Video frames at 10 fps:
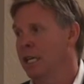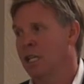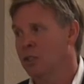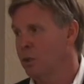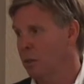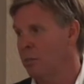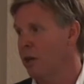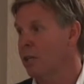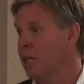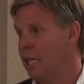a tumor
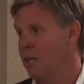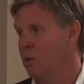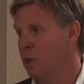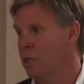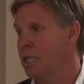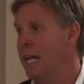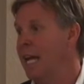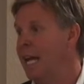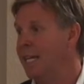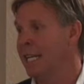marker getting worse
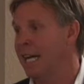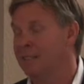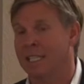and a CAT